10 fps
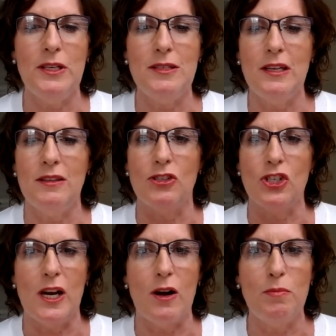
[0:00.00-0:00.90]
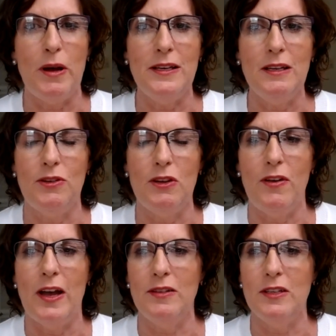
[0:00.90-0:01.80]
Please hit the share button if you
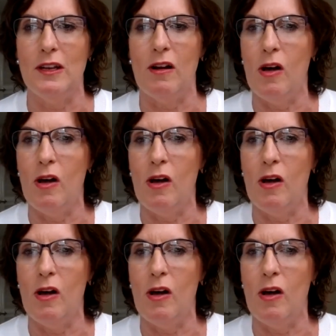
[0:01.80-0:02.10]
found this at